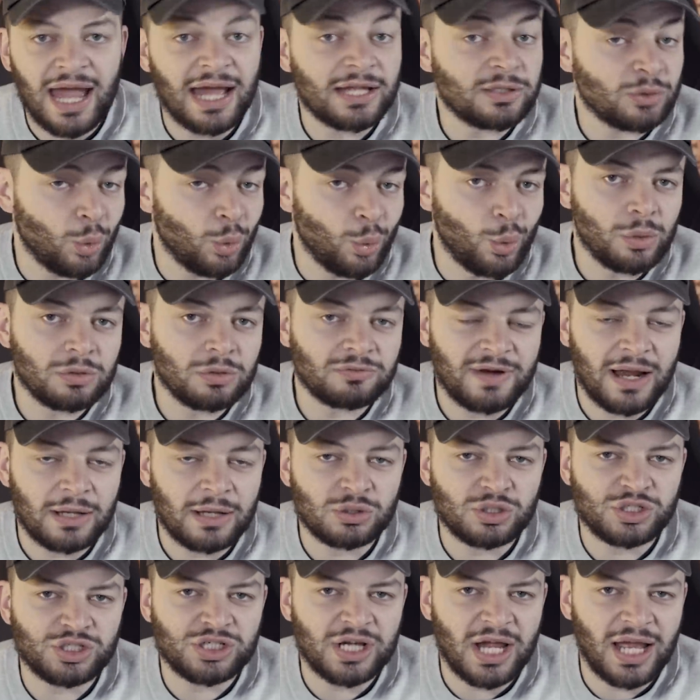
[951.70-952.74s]
and
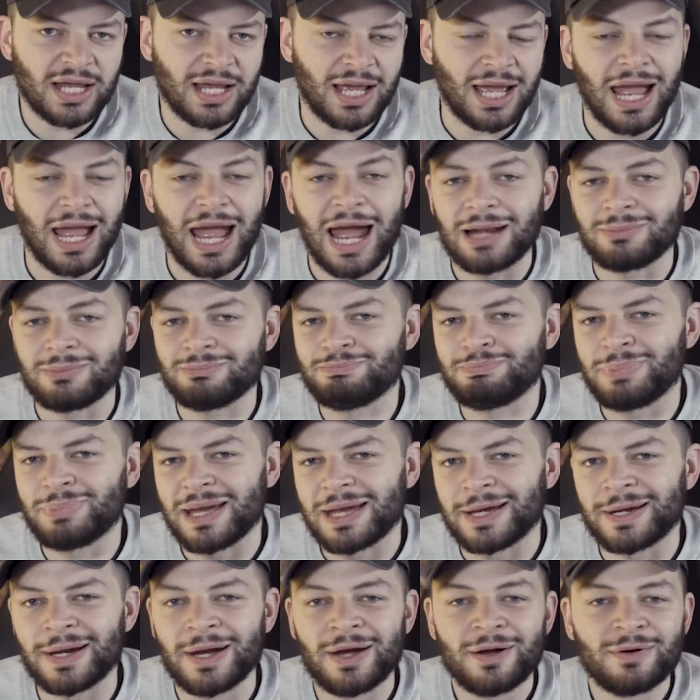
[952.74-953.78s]
all-round shagger and
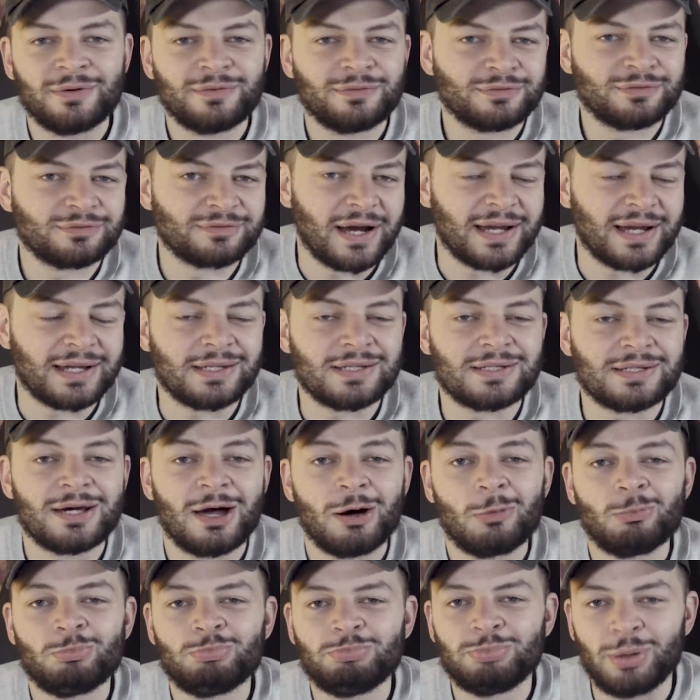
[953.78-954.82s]
big friend,
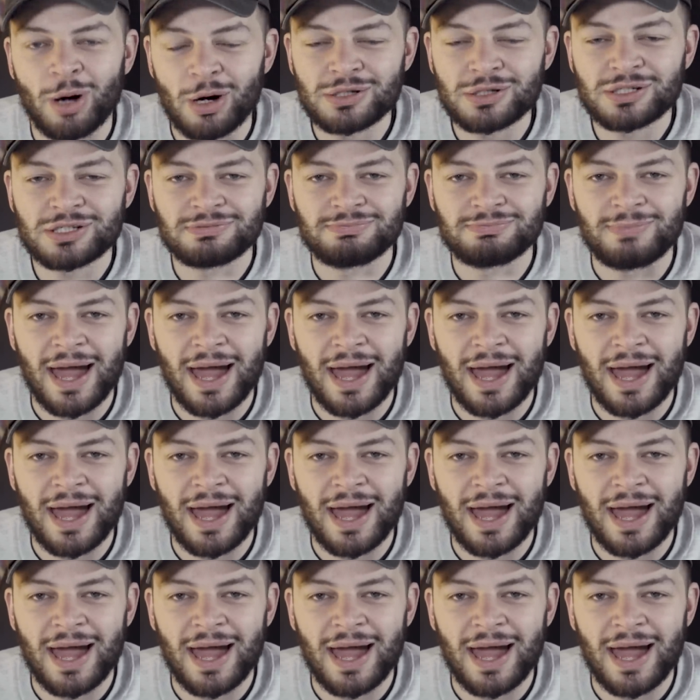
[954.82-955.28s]
Boss